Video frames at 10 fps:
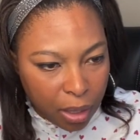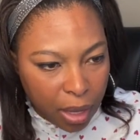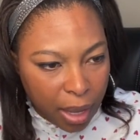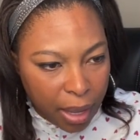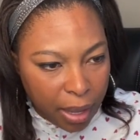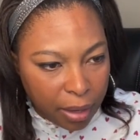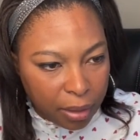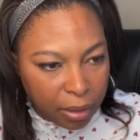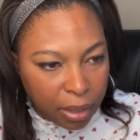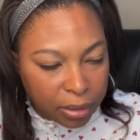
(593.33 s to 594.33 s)

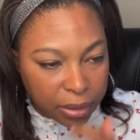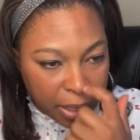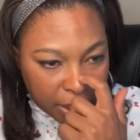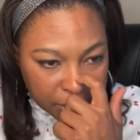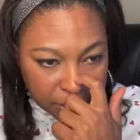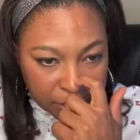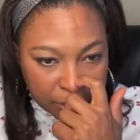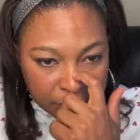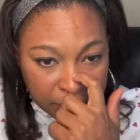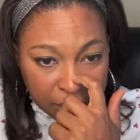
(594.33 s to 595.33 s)
And it does.
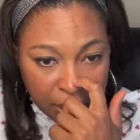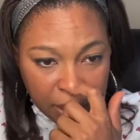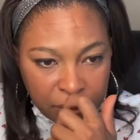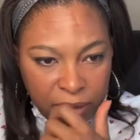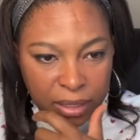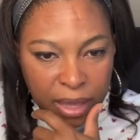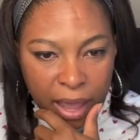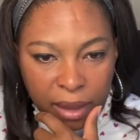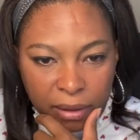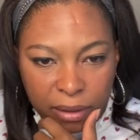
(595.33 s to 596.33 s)
And you see
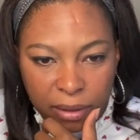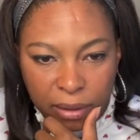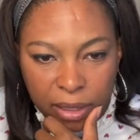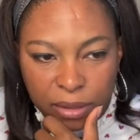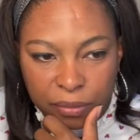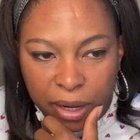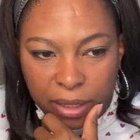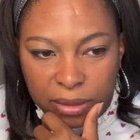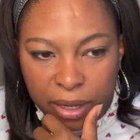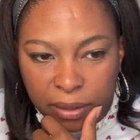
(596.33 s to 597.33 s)
that? it's
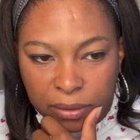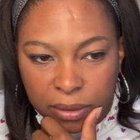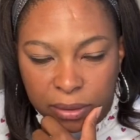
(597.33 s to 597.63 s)
reconciled.